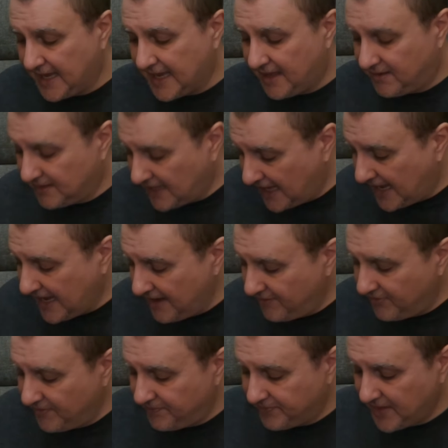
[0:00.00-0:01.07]
out
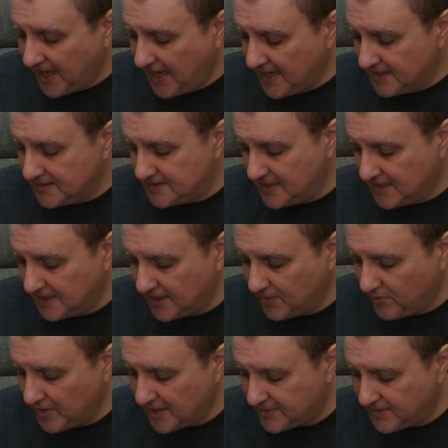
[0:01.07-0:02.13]
live and dealing
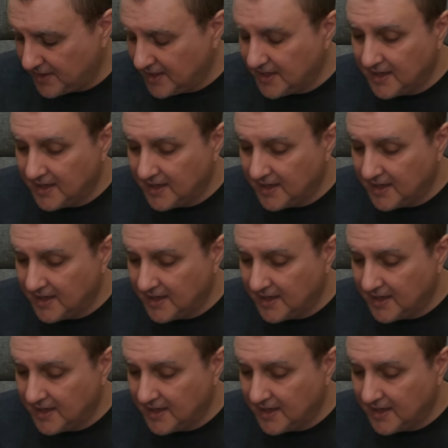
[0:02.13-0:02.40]
with